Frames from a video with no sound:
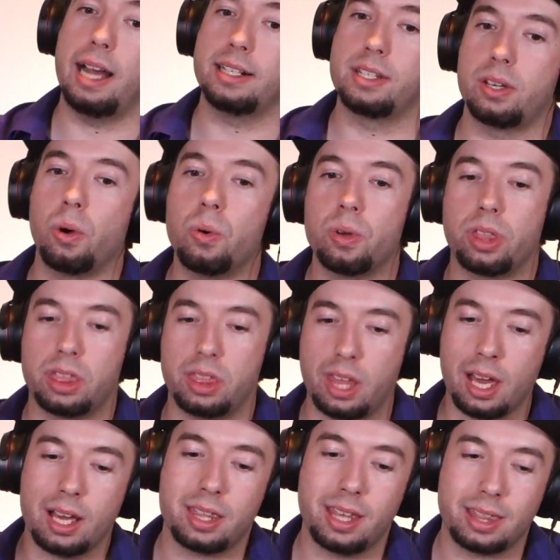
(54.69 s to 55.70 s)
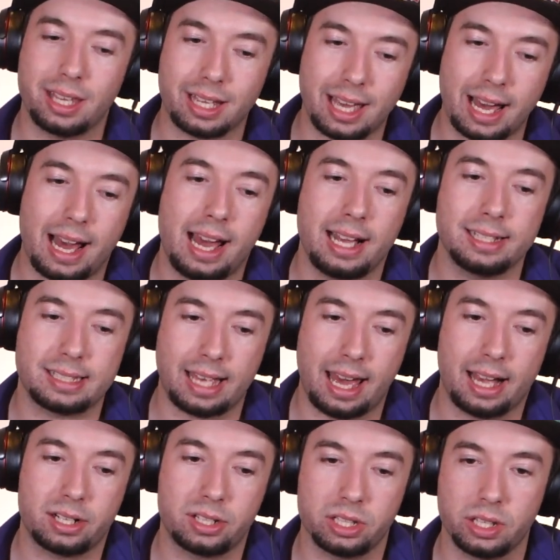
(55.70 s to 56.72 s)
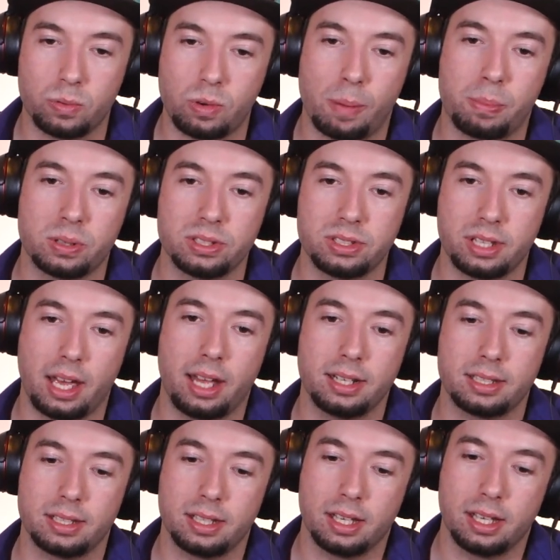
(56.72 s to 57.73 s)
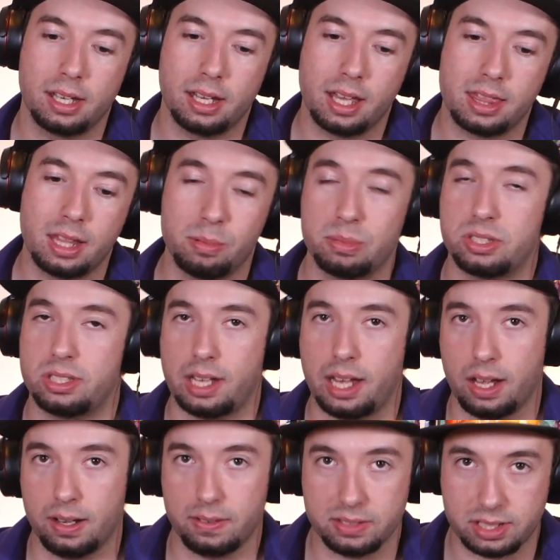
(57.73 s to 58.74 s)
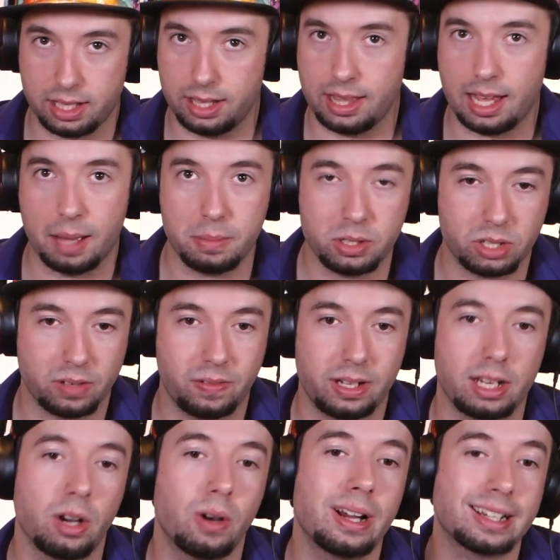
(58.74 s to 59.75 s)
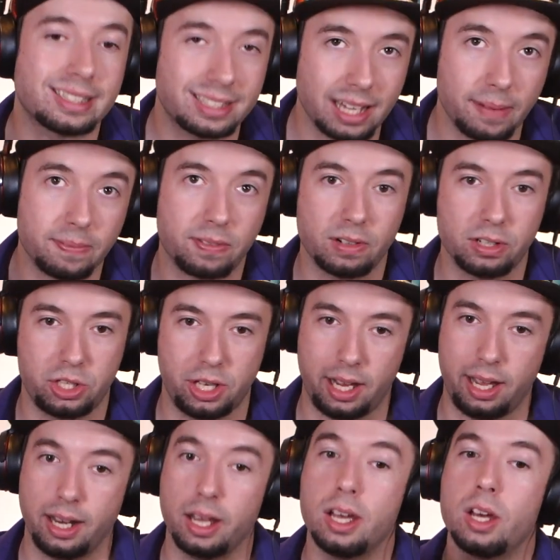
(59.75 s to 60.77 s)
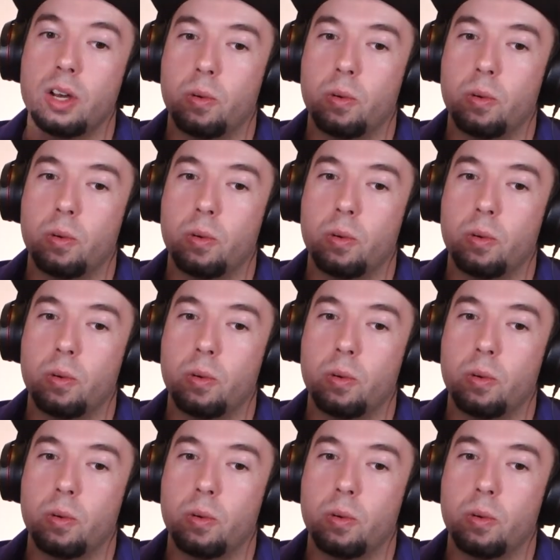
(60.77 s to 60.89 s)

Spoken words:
I don't think that the guys actually represent themselves in that music video, except for Jin,